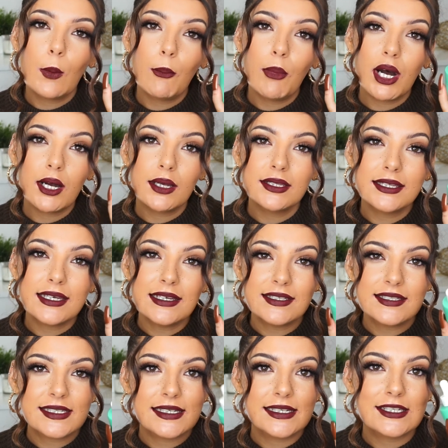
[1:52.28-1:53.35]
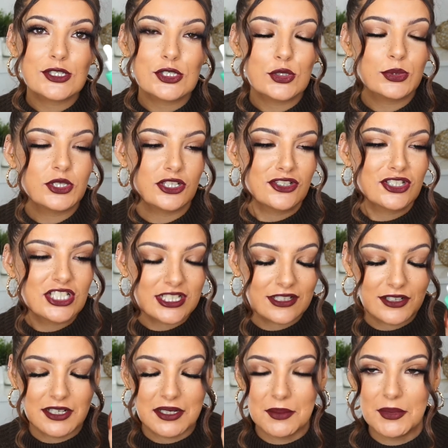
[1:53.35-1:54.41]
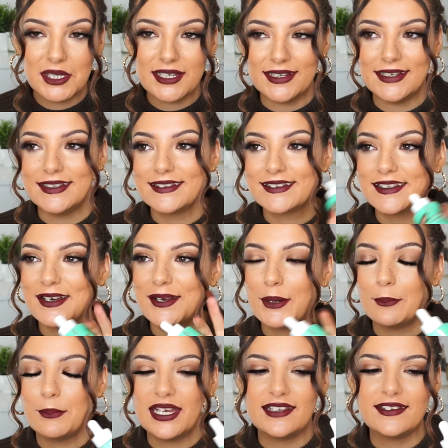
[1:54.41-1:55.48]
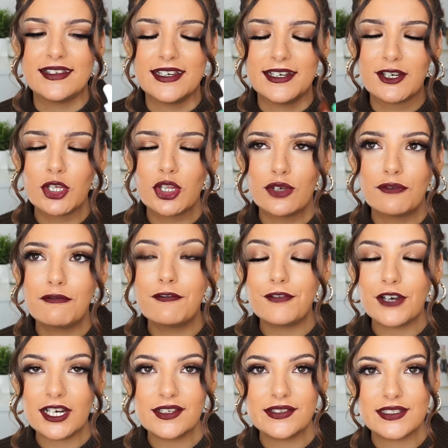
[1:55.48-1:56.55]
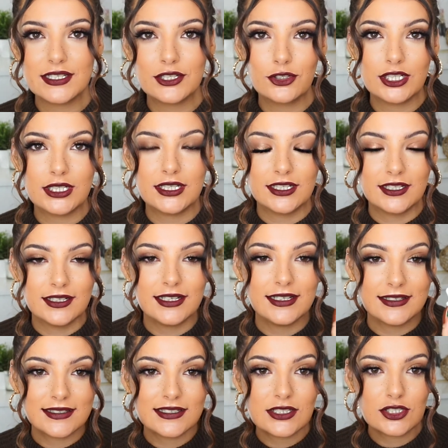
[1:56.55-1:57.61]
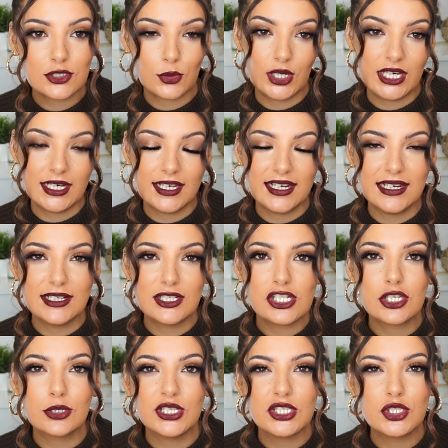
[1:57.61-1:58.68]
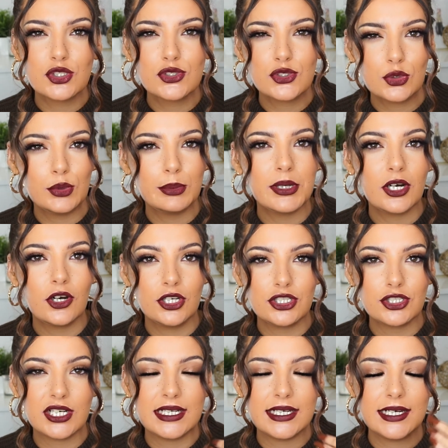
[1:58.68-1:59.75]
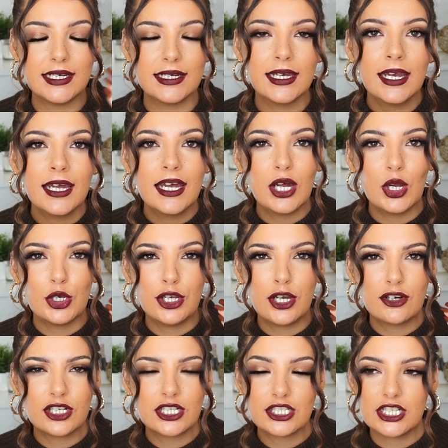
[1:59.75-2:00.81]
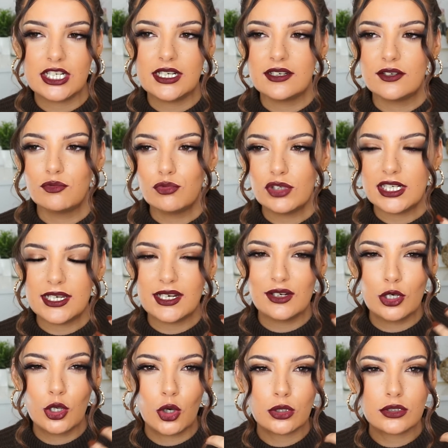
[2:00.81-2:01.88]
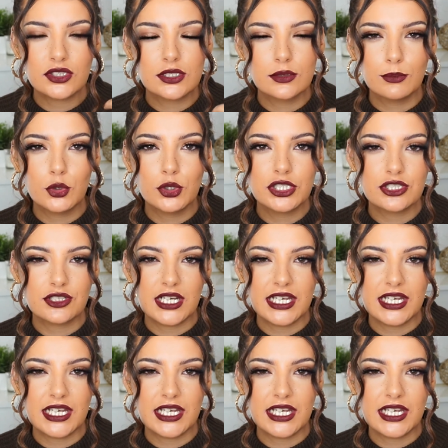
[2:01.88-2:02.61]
But this Supercharged Serum is amazing. The first ingredient is squalene, so it's super hydrating and nourishing and really locks the moisture